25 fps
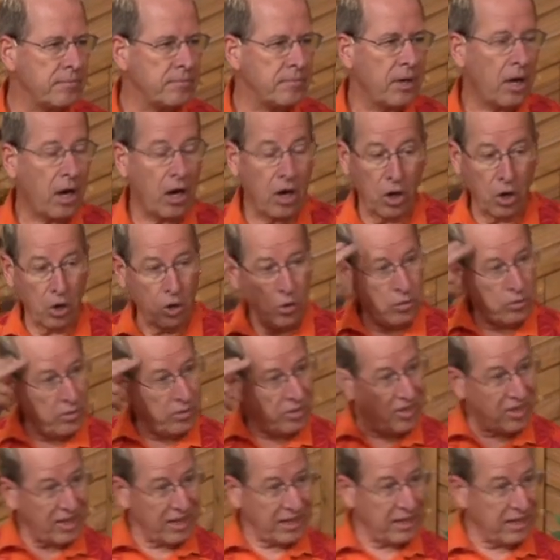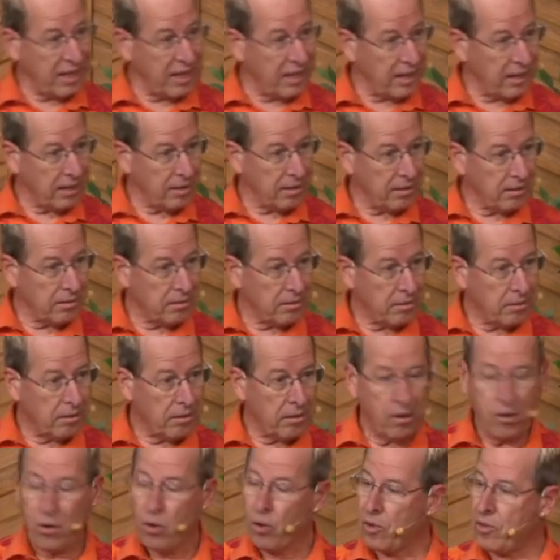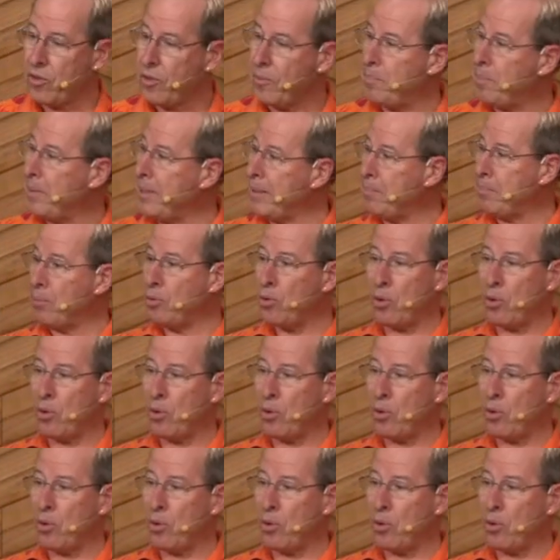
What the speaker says: our own thinking, or the people